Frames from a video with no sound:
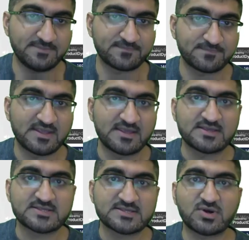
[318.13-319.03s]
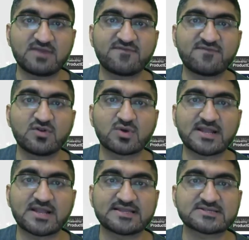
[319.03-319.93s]
Okay, so if you
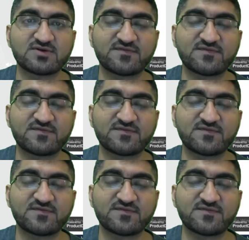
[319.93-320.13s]
look at the